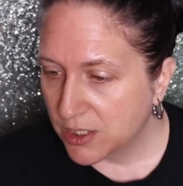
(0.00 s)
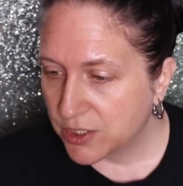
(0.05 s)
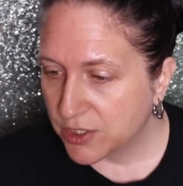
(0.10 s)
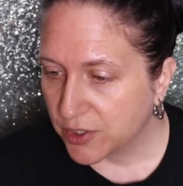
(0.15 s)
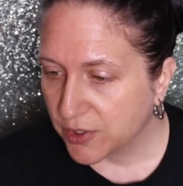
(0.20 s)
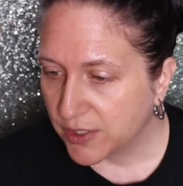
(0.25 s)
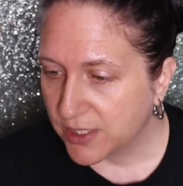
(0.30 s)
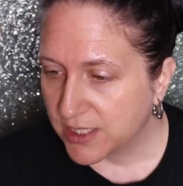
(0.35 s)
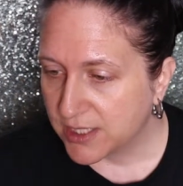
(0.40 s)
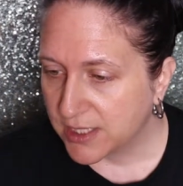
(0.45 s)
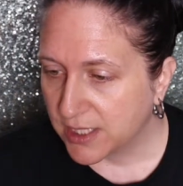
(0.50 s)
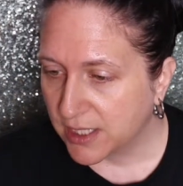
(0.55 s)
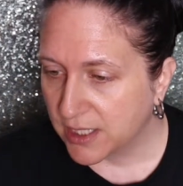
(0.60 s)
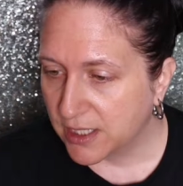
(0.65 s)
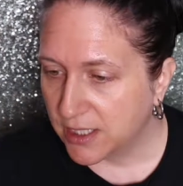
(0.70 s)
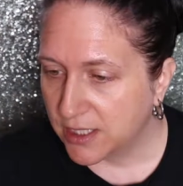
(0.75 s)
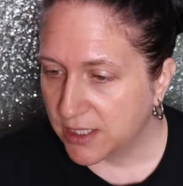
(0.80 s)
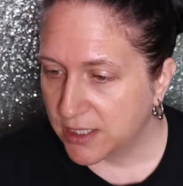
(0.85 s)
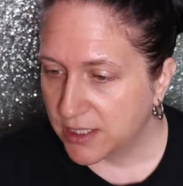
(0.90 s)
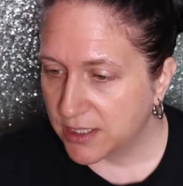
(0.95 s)
So it
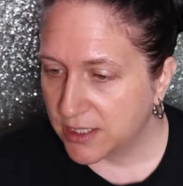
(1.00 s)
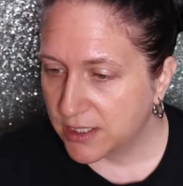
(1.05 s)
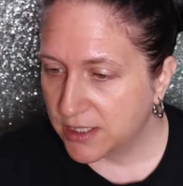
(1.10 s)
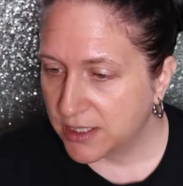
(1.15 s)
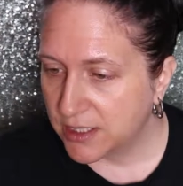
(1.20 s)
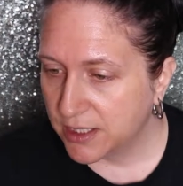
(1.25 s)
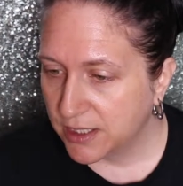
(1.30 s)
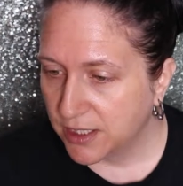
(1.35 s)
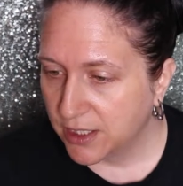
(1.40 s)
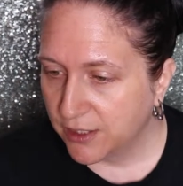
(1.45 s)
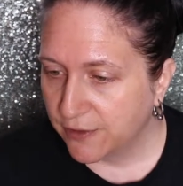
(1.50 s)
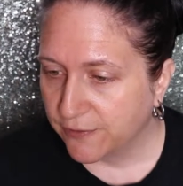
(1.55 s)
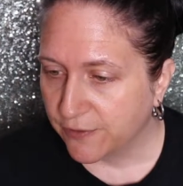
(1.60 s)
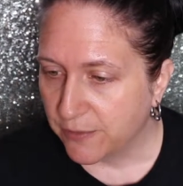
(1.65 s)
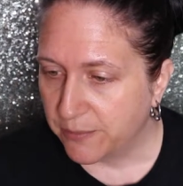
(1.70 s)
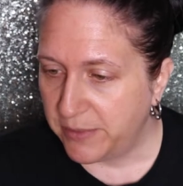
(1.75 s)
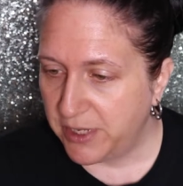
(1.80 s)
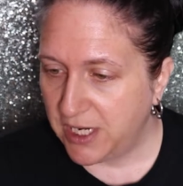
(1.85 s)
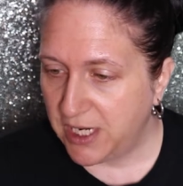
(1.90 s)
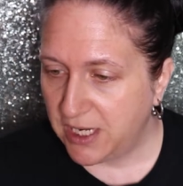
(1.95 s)
says,
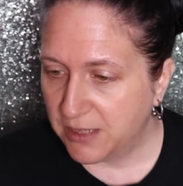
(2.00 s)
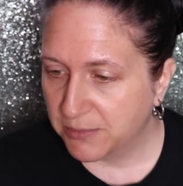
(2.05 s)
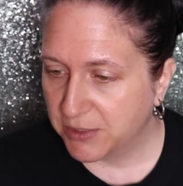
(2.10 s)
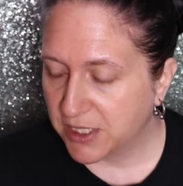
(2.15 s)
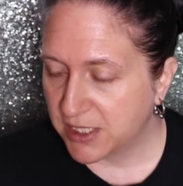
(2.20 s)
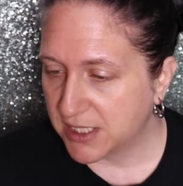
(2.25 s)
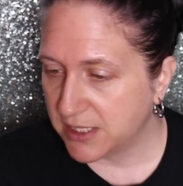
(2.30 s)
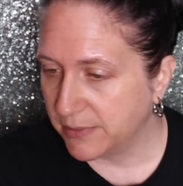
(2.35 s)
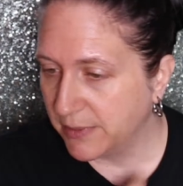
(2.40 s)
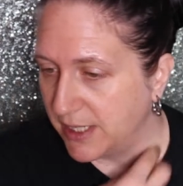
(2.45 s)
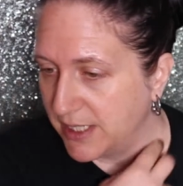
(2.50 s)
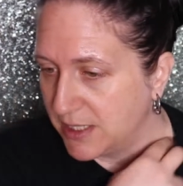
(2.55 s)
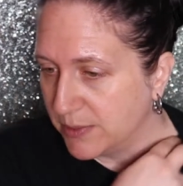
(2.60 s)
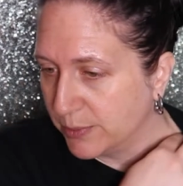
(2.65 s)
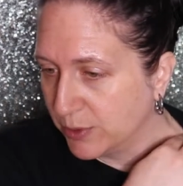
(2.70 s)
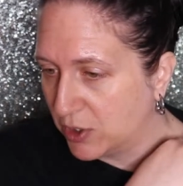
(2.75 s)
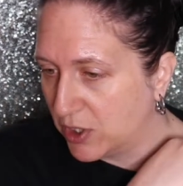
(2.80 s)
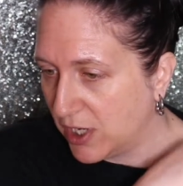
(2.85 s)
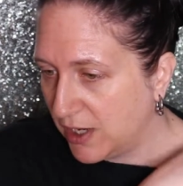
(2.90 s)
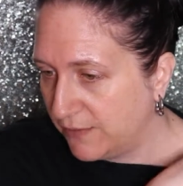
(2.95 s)
for medium
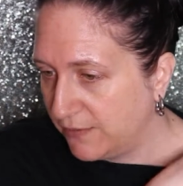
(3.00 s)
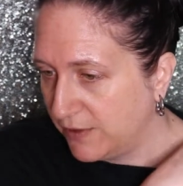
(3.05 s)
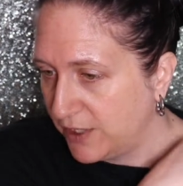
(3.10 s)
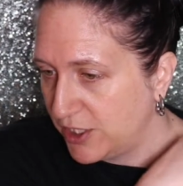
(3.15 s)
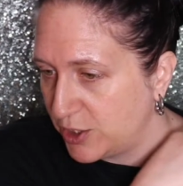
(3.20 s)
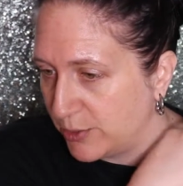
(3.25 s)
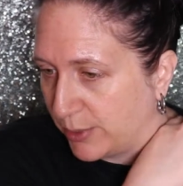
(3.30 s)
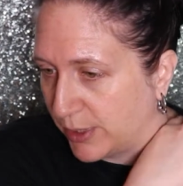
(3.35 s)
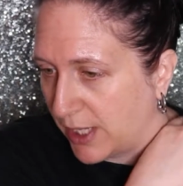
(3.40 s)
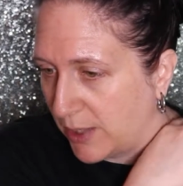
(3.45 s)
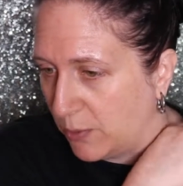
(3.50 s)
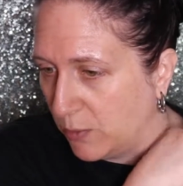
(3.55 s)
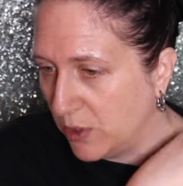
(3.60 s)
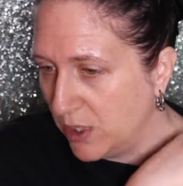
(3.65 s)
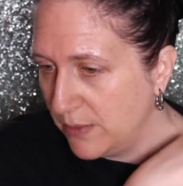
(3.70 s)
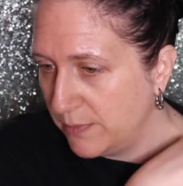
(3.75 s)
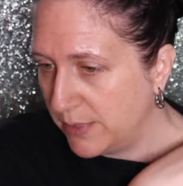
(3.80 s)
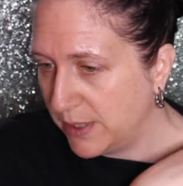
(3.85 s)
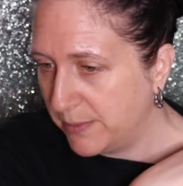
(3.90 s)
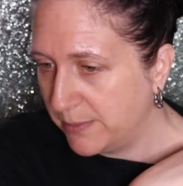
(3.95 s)
customizable coverage, apply
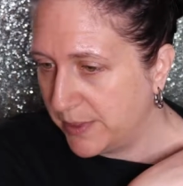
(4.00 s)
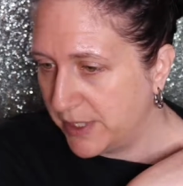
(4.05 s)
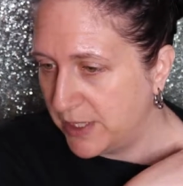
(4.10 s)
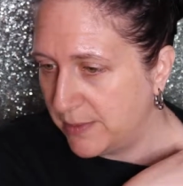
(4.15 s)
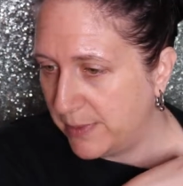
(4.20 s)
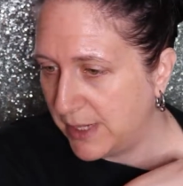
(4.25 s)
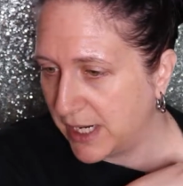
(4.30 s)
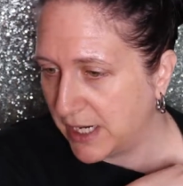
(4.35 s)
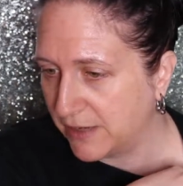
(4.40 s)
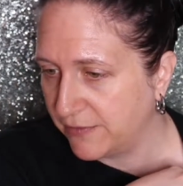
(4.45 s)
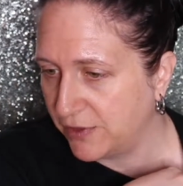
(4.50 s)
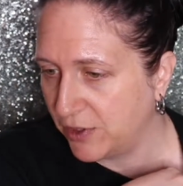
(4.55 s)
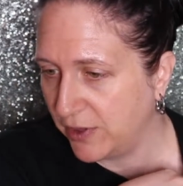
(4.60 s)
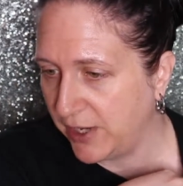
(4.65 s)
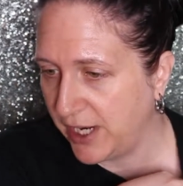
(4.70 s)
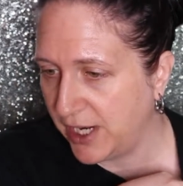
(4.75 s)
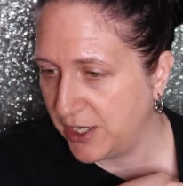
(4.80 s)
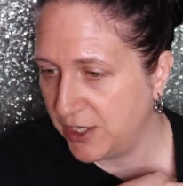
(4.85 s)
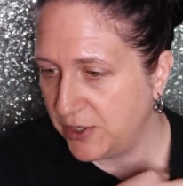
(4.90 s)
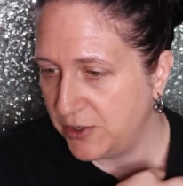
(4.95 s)
1 pump on the back of your
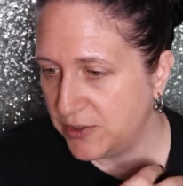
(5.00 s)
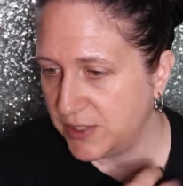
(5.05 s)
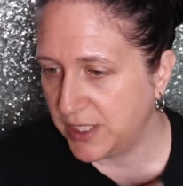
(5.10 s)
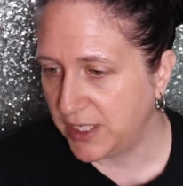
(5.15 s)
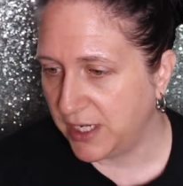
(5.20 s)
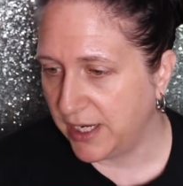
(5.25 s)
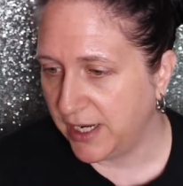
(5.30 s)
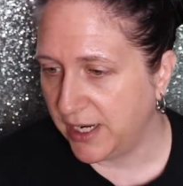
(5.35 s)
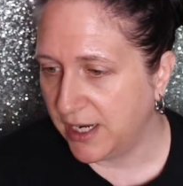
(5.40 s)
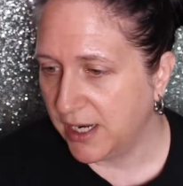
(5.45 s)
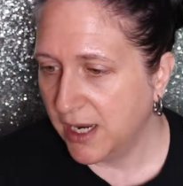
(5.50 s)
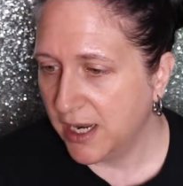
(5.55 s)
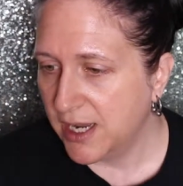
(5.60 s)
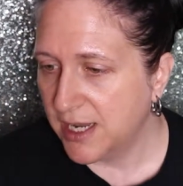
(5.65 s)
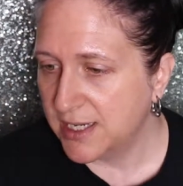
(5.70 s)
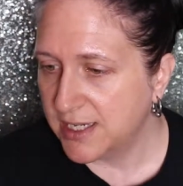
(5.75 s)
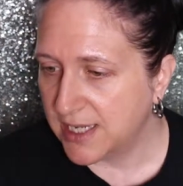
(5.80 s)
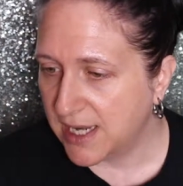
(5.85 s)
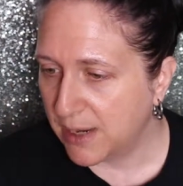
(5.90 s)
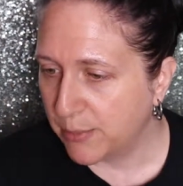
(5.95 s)
hand using a
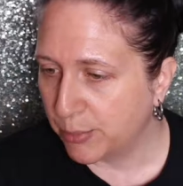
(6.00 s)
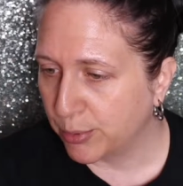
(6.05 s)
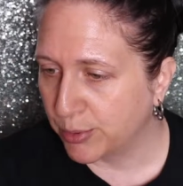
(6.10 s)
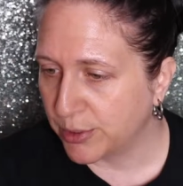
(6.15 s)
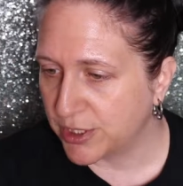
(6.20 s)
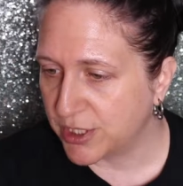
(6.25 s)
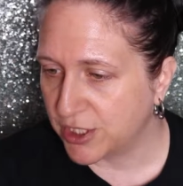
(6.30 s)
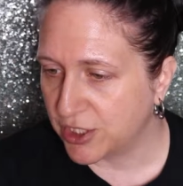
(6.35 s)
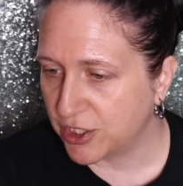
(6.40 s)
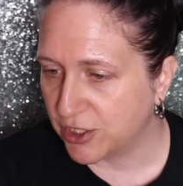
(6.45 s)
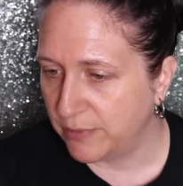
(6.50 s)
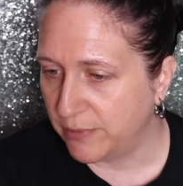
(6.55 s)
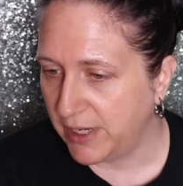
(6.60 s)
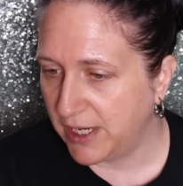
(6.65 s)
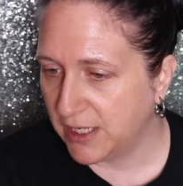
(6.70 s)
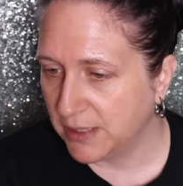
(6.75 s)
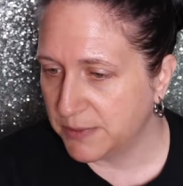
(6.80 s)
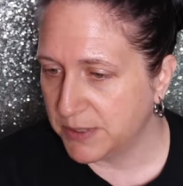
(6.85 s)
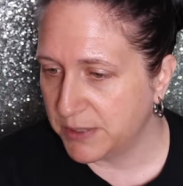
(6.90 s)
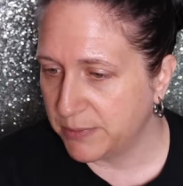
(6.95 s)
damp precision
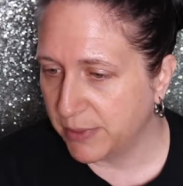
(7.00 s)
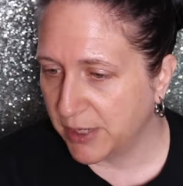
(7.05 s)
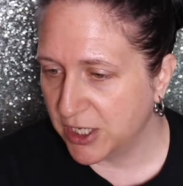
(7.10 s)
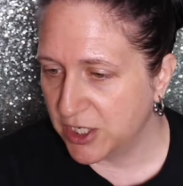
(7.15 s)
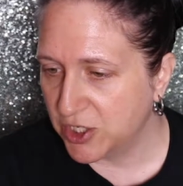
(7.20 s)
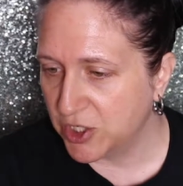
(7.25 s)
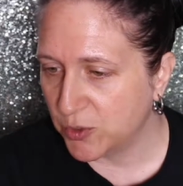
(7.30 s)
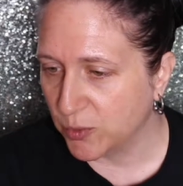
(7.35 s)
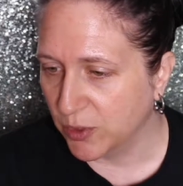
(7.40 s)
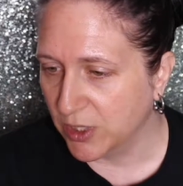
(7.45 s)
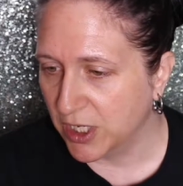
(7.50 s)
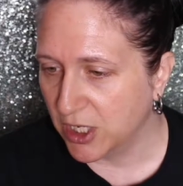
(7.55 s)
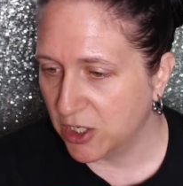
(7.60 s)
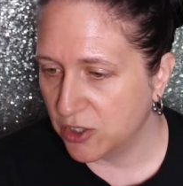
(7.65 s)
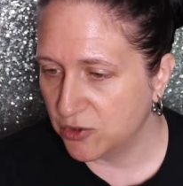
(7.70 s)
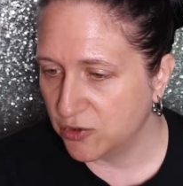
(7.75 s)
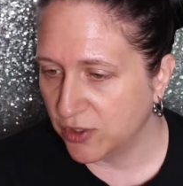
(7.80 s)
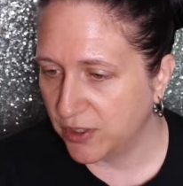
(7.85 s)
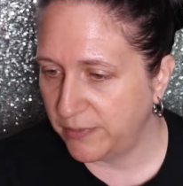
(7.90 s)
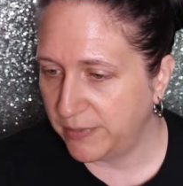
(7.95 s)
makeup sponge
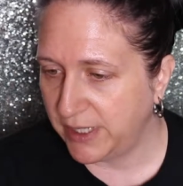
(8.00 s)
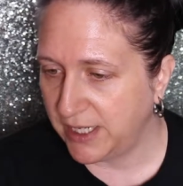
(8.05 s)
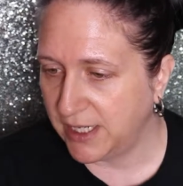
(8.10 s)
100.